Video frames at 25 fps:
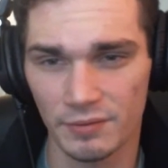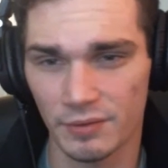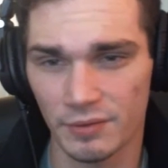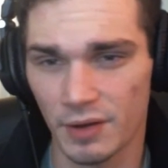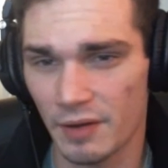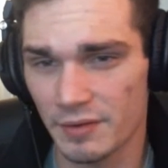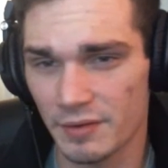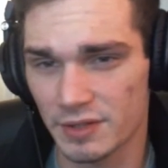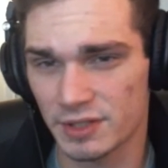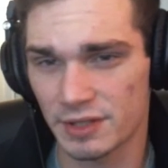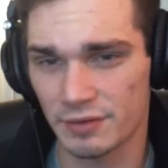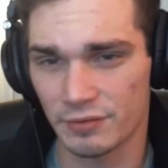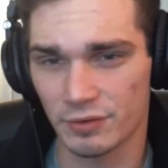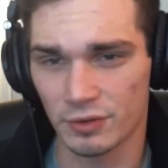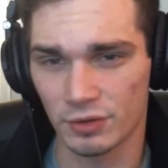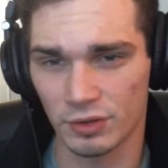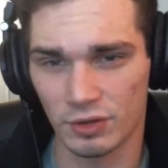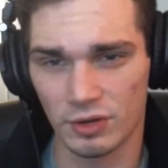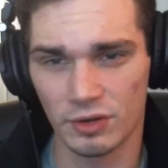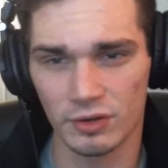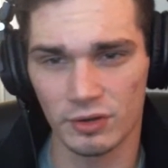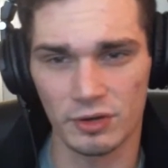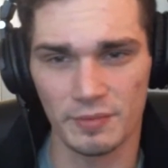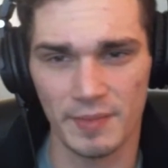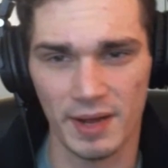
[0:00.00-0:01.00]
obviously for a
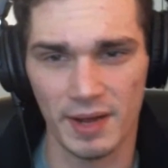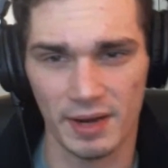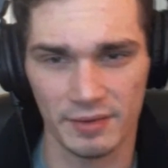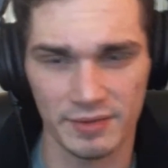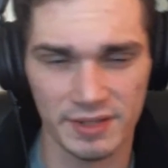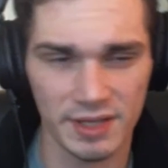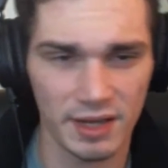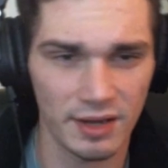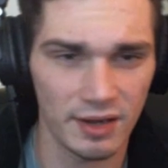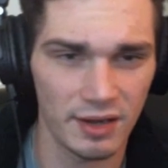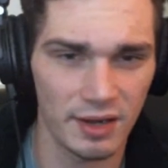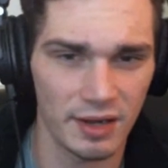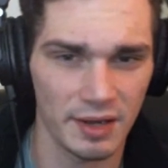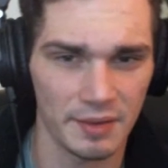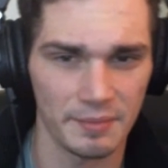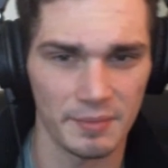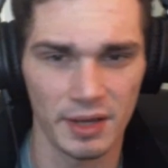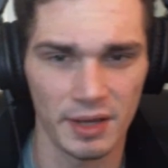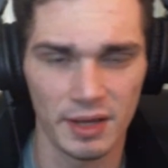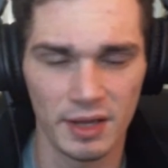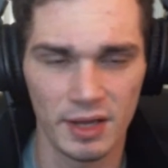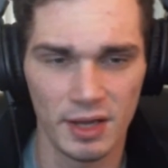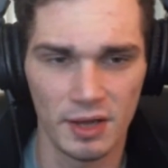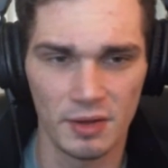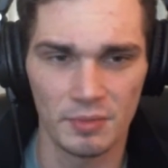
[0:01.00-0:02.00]
longer amount of time,
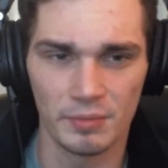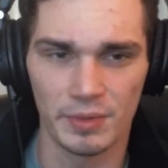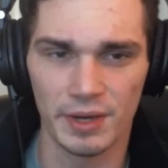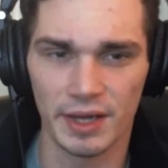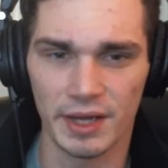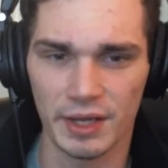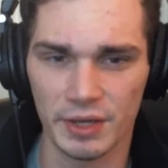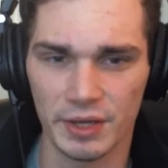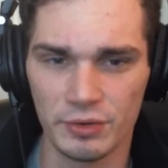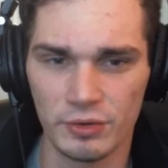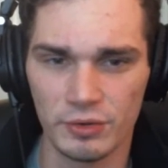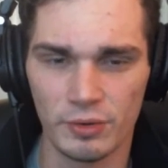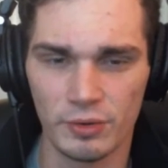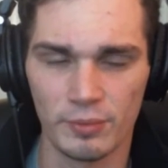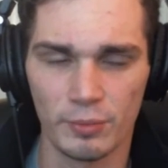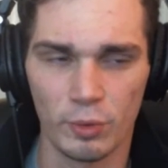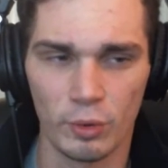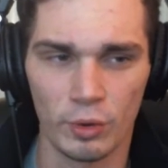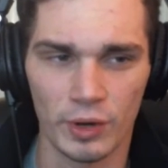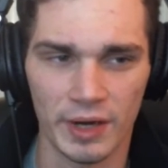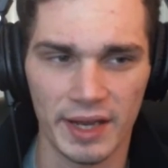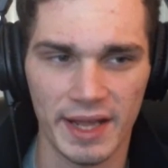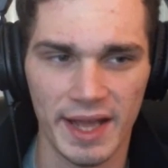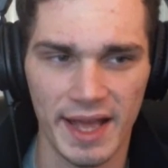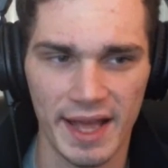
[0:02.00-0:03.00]
but I can do it
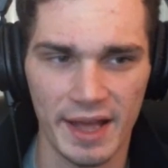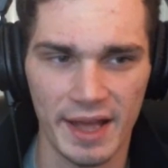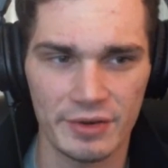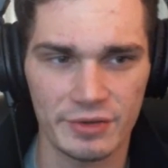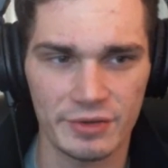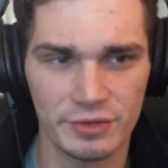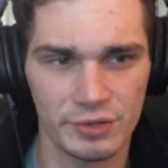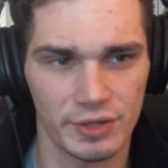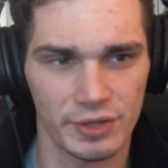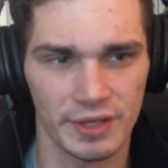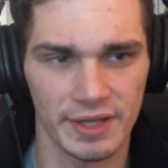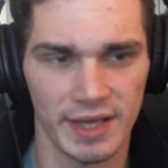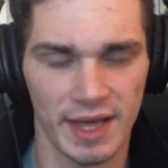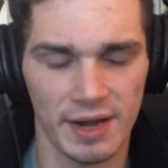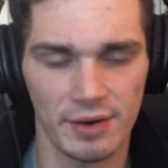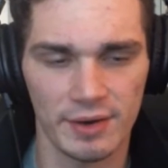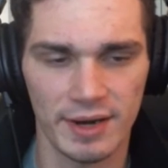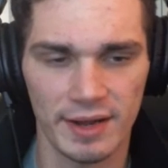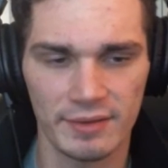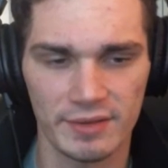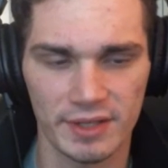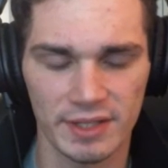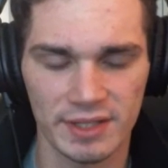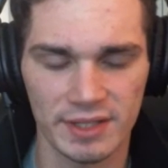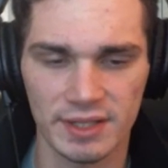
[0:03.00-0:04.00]
more casually. I don't
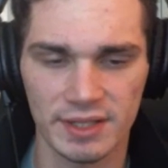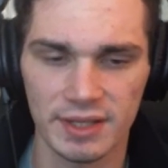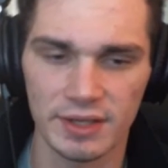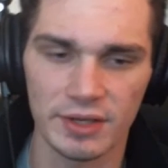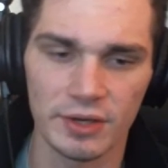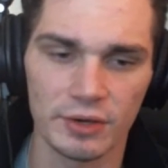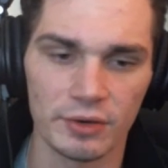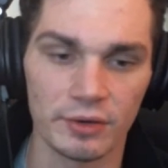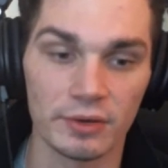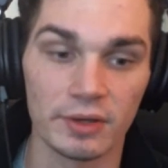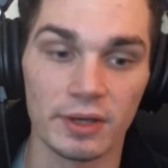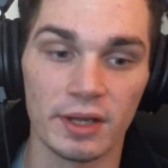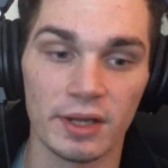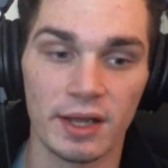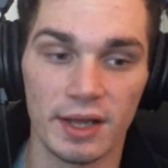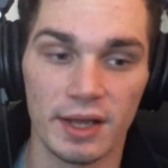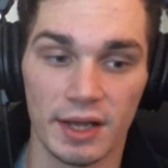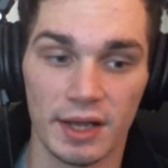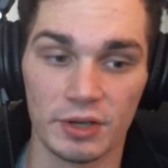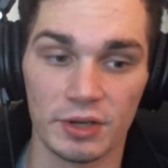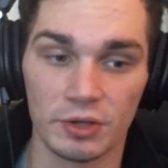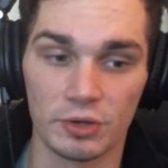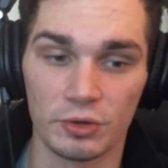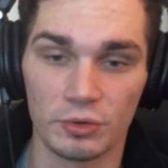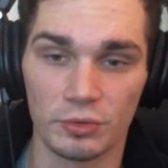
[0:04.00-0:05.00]
have to sit here
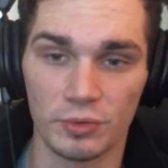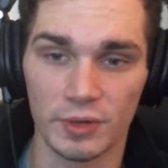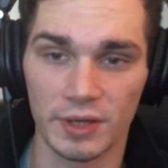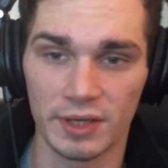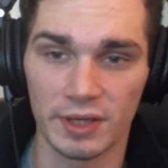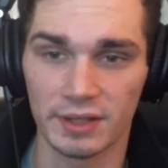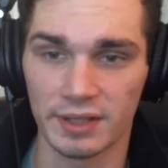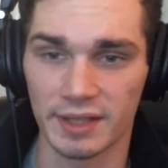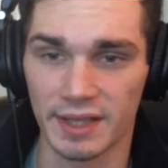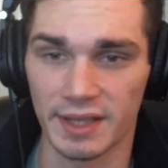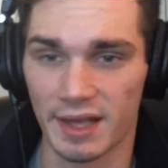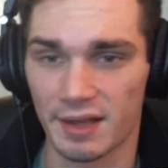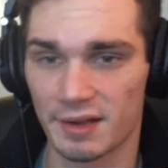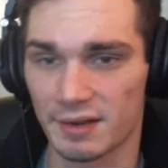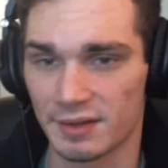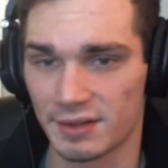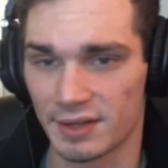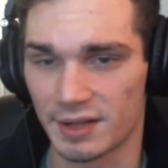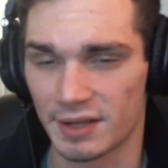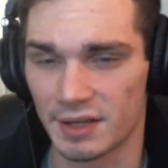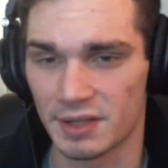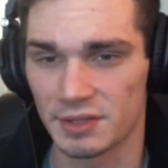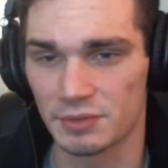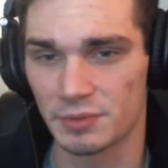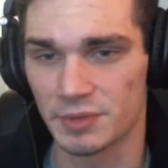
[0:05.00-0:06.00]
and critically
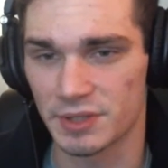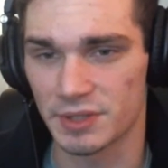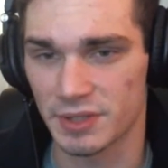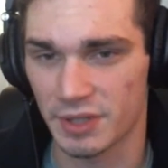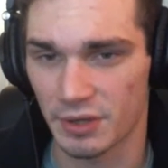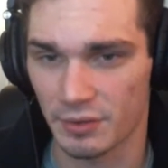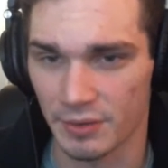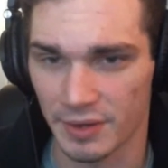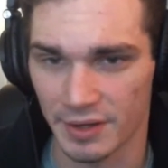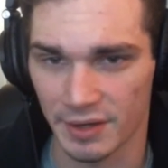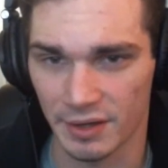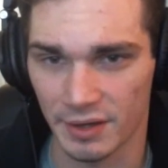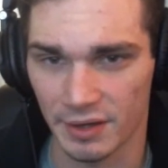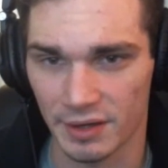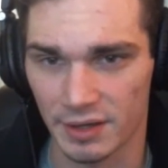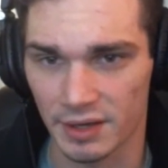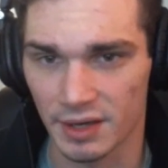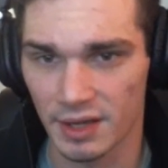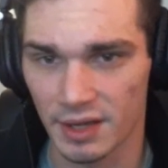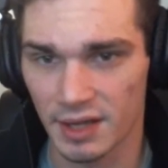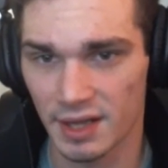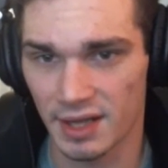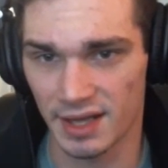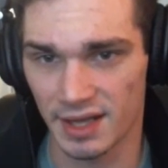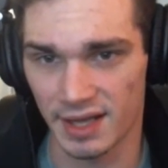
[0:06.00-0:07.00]
analyze what's going on
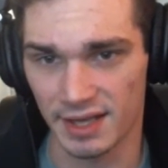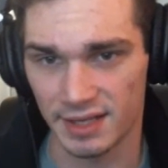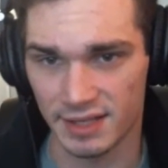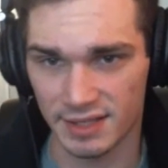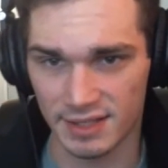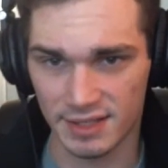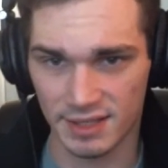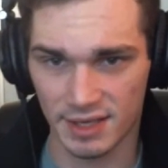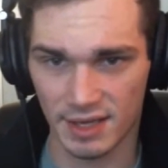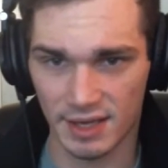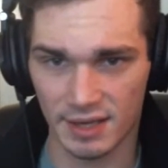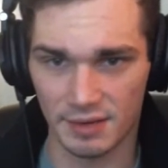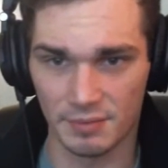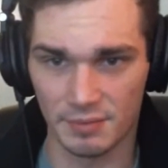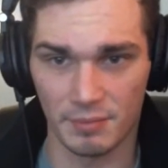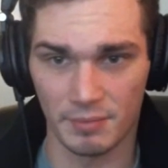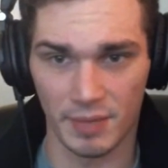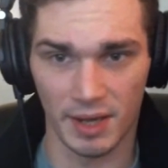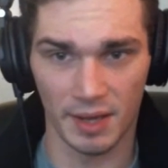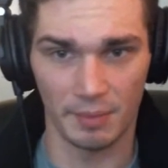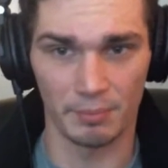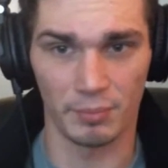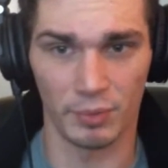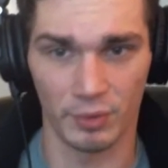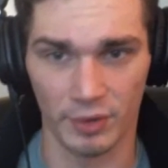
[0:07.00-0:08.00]
inside
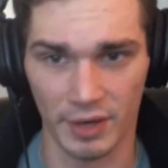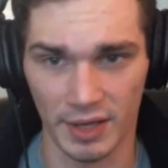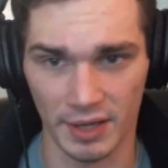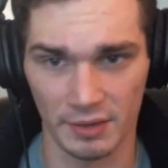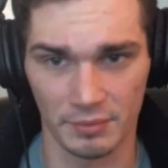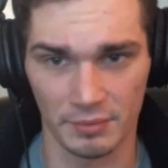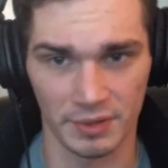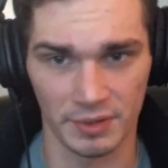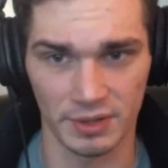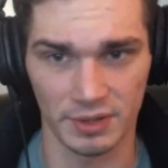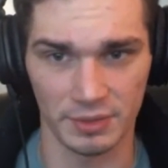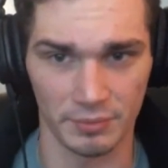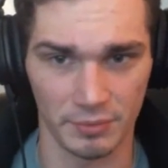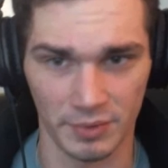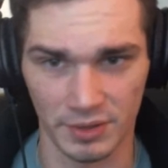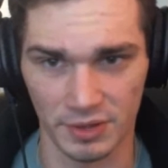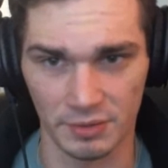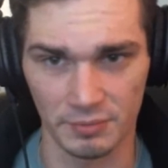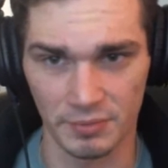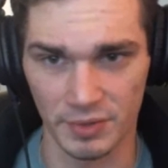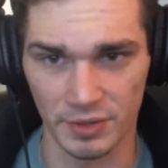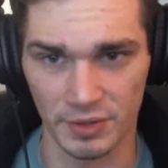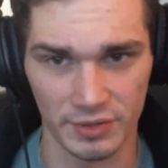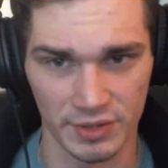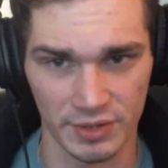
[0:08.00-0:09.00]
my brain with the
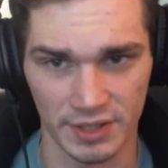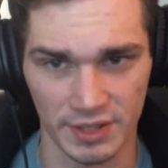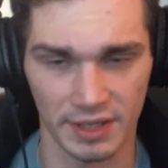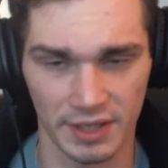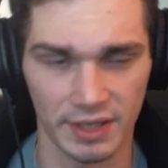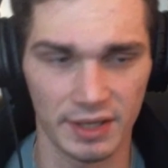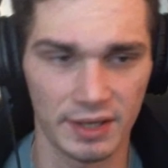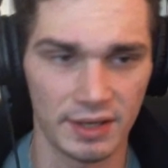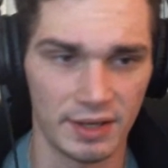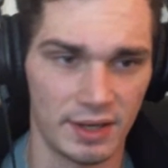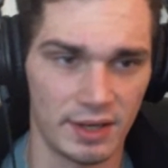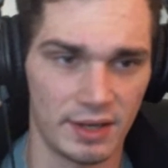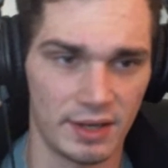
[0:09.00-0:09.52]
music.